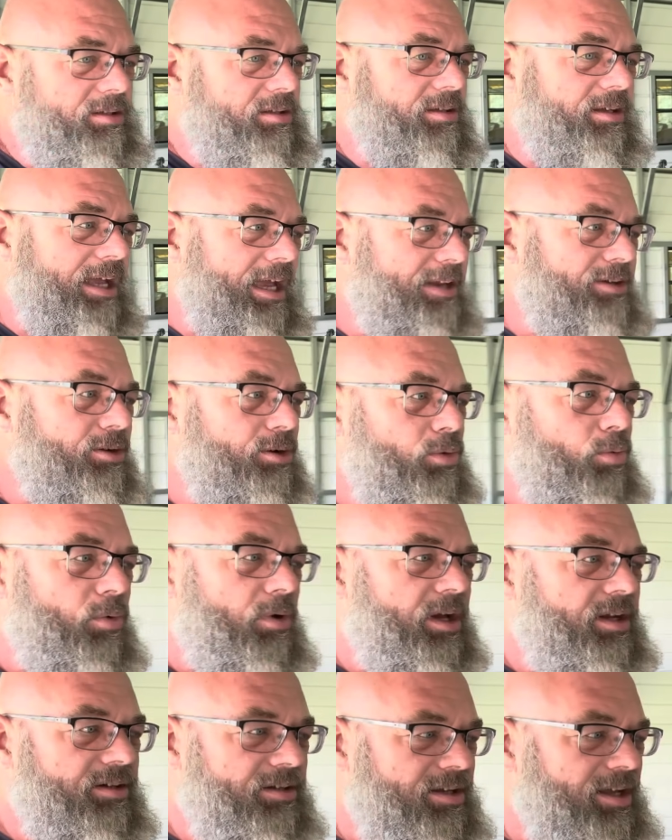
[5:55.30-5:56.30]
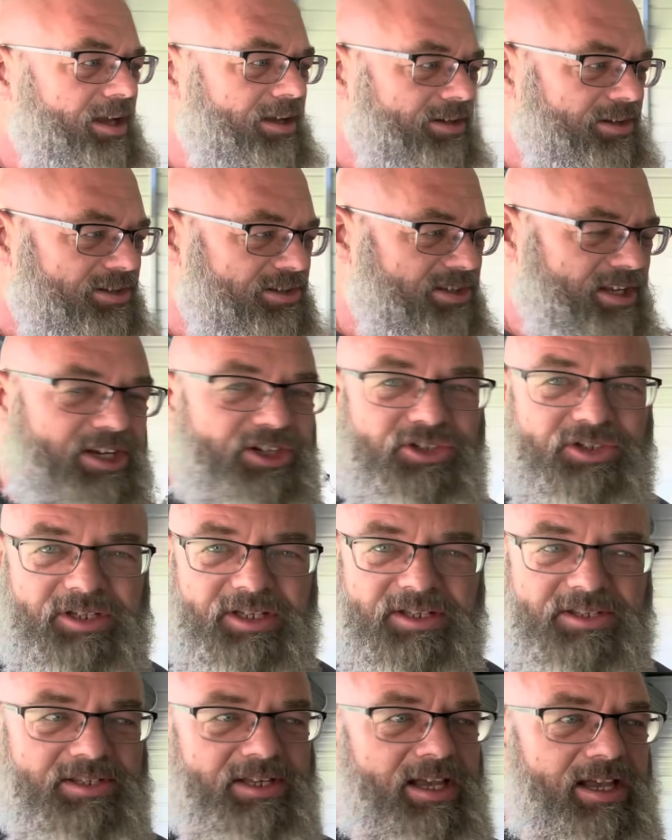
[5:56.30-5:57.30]
I don't want condensation
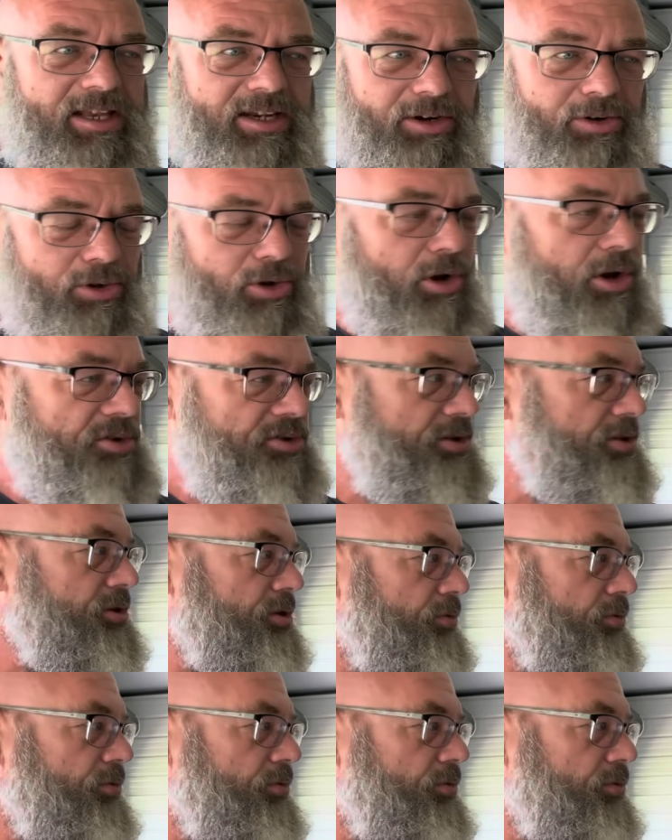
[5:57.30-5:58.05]
inside. It'll cause it to